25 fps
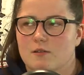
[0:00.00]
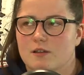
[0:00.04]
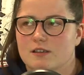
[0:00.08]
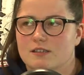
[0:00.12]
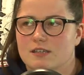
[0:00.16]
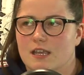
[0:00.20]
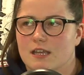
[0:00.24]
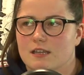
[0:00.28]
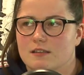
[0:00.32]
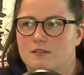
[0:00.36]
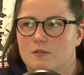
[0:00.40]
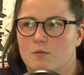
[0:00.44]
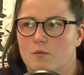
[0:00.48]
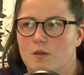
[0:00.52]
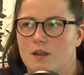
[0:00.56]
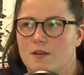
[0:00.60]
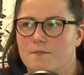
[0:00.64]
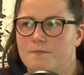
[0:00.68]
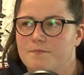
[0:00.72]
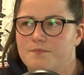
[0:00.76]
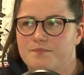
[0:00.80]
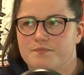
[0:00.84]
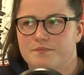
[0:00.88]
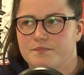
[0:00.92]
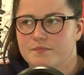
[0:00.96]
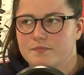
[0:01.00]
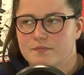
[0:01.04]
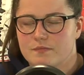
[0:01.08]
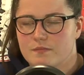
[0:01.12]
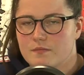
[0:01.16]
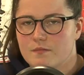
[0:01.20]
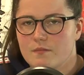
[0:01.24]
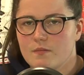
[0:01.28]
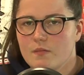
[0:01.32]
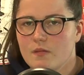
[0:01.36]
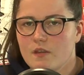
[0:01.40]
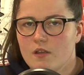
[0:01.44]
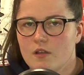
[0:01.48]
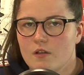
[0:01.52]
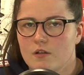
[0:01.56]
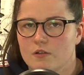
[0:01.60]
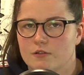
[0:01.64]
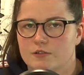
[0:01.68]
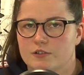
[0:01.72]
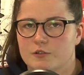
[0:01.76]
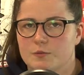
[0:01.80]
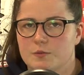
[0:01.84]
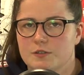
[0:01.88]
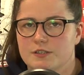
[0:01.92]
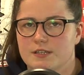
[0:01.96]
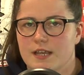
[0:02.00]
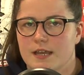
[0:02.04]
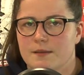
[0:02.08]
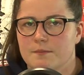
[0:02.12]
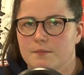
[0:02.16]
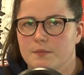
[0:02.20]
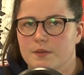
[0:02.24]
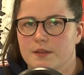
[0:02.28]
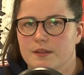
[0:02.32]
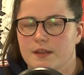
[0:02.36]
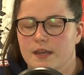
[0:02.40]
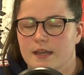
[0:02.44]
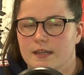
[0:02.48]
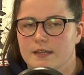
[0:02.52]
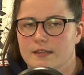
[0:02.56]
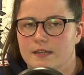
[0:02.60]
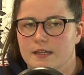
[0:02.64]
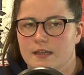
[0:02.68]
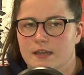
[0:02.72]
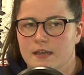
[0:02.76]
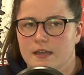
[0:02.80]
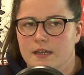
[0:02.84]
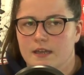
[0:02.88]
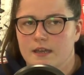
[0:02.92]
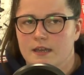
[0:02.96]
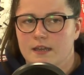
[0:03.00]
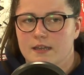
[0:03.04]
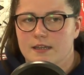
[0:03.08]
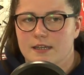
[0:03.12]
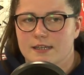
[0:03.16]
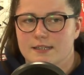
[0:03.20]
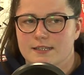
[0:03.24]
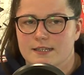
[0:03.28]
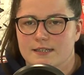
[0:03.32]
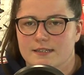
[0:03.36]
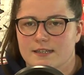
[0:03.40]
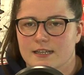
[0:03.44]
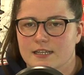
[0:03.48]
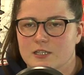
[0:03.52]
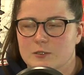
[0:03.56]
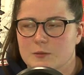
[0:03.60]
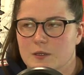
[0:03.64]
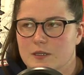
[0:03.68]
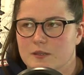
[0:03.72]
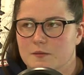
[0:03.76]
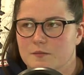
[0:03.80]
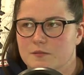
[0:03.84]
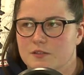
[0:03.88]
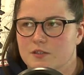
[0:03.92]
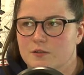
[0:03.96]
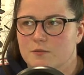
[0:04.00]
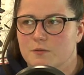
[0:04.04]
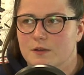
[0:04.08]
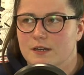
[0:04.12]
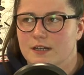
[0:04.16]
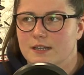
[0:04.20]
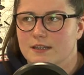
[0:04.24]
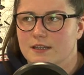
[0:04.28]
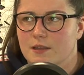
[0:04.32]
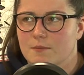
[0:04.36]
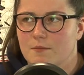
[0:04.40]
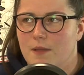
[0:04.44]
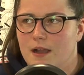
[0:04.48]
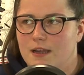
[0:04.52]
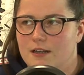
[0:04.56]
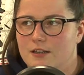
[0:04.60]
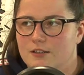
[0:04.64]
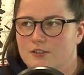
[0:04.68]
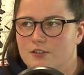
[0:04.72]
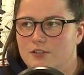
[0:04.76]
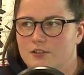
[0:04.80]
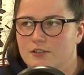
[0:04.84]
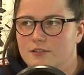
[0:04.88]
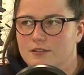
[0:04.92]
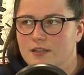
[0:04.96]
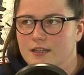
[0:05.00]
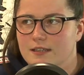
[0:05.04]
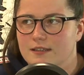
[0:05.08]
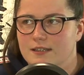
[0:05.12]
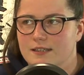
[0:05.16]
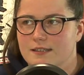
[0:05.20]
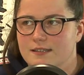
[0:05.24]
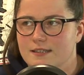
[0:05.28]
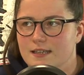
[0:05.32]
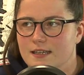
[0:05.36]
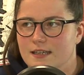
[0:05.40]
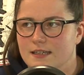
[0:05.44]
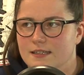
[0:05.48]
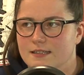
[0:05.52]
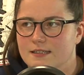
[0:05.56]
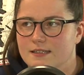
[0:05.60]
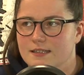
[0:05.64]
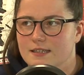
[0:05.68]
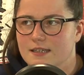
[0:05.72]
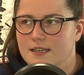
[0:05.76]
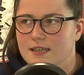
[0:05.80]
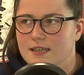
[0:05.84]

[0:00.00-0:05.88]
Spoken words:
USA to win. 100%, but then you didn't expect them to win at the magnitude that they did.